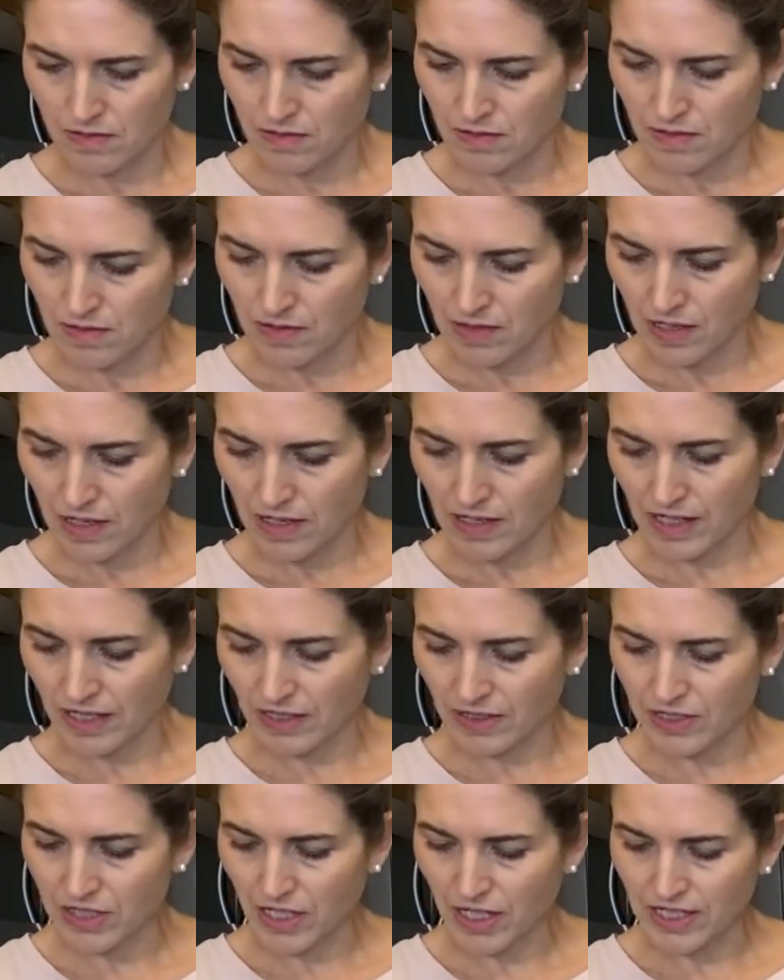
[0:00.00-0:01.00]
I think
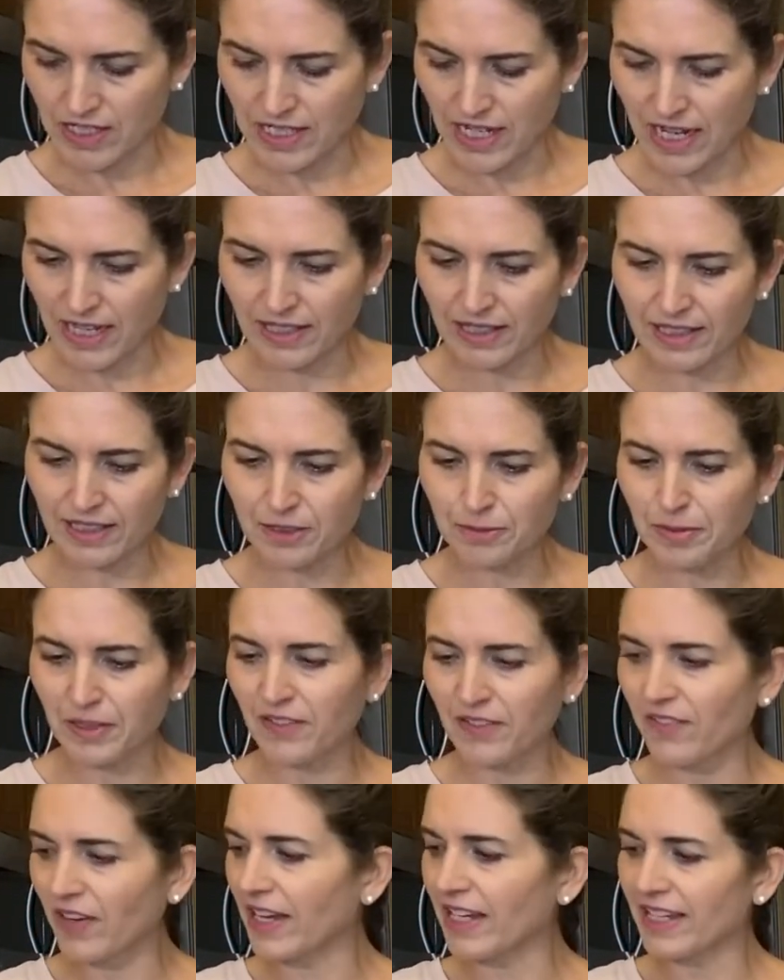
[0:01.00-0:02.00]
I'll saute a little bit
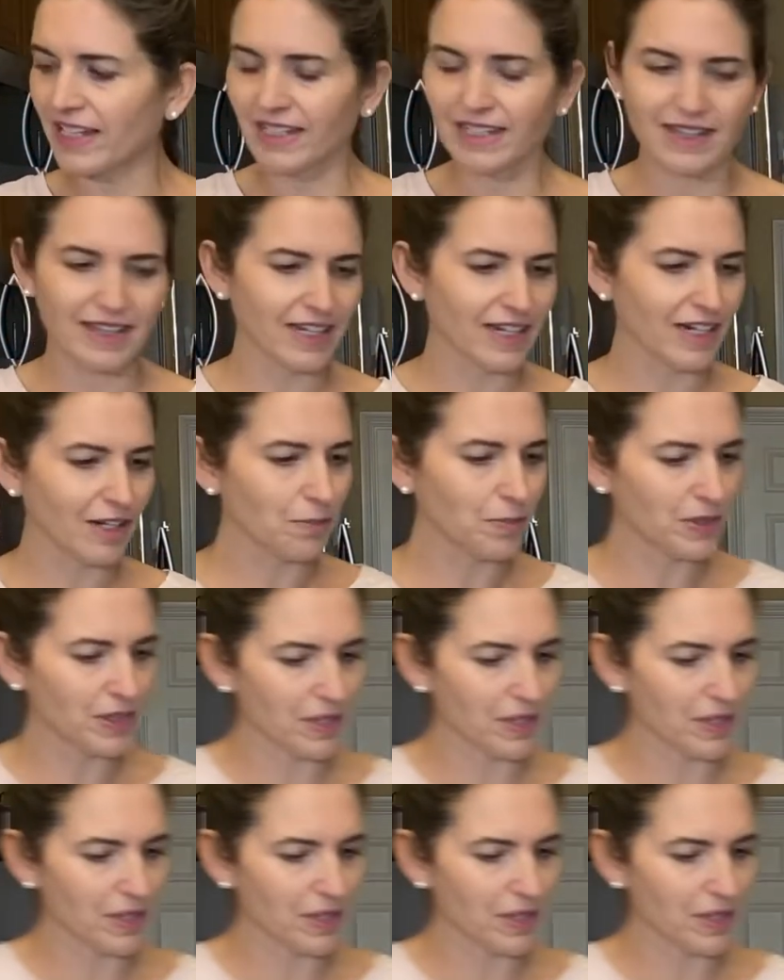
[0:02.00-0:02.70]
of onion and then I'll put the